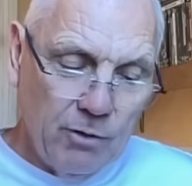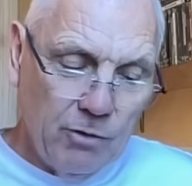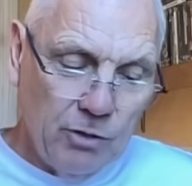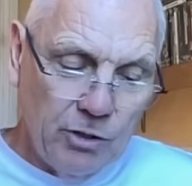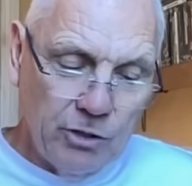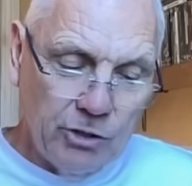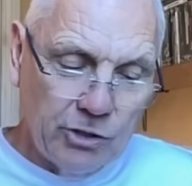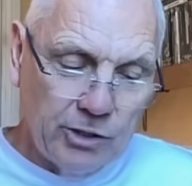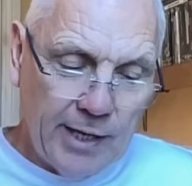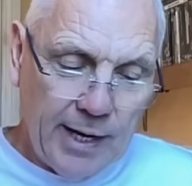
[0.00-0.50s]

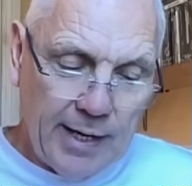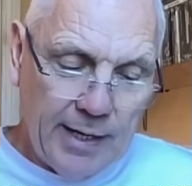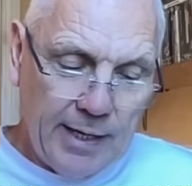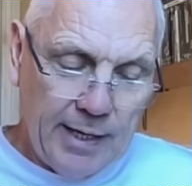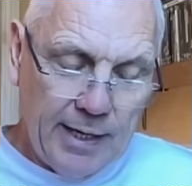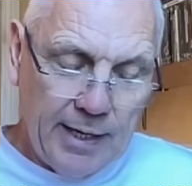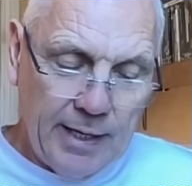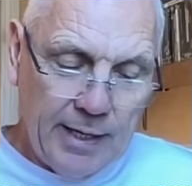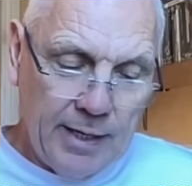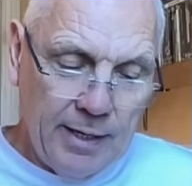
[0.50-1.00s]

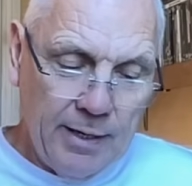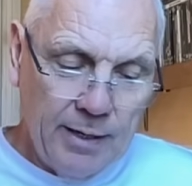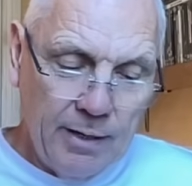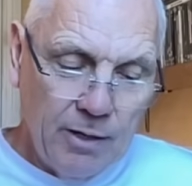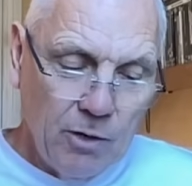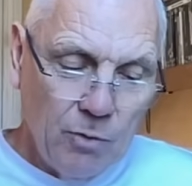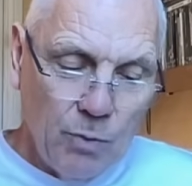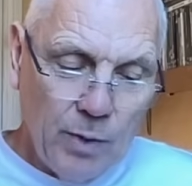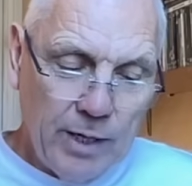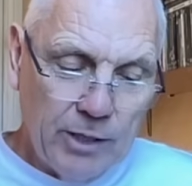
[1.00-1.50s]
understanding
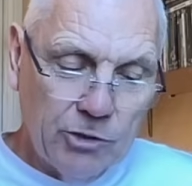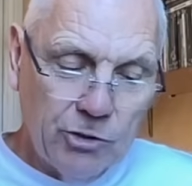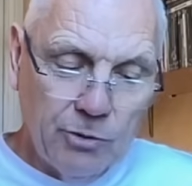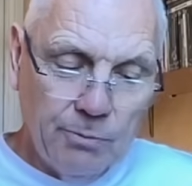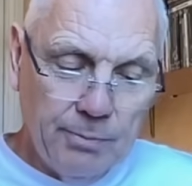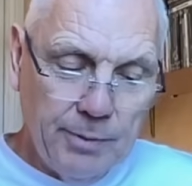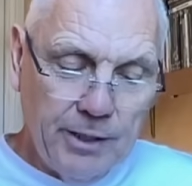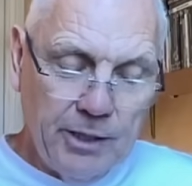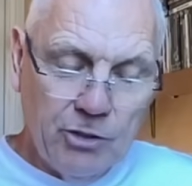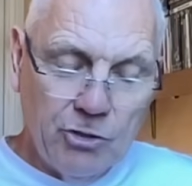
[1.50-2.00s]
where
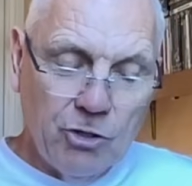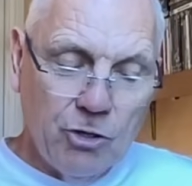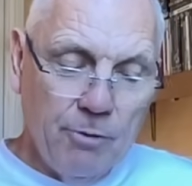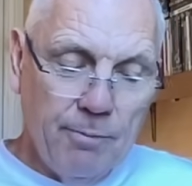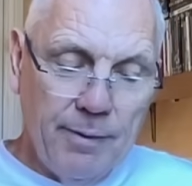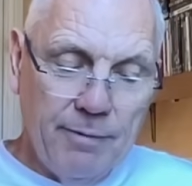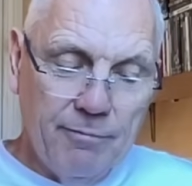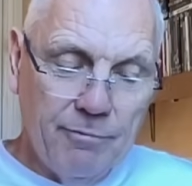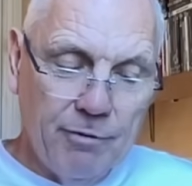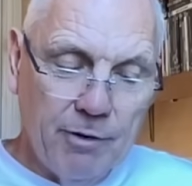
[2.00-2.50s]
somebody's
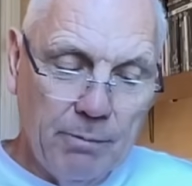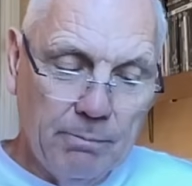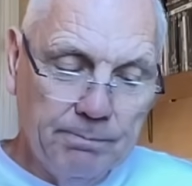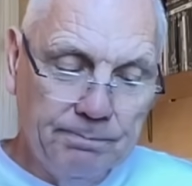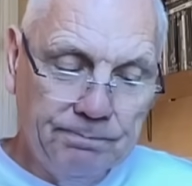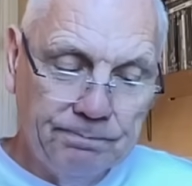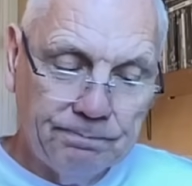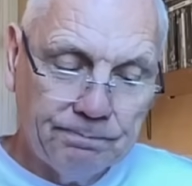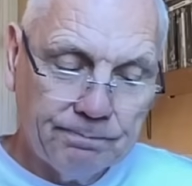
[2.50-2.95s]
coming from.